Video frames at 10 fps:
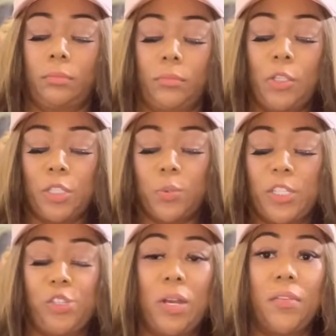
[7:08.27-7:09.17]
you just
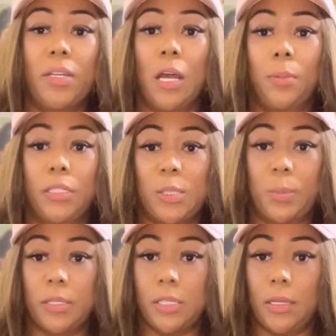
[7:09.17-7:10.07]
wish you never dealt with this
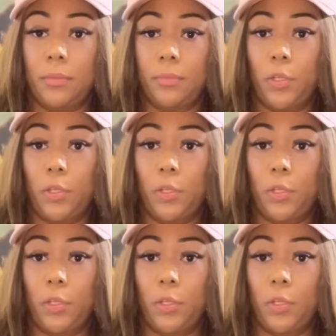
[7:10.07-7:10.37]
person.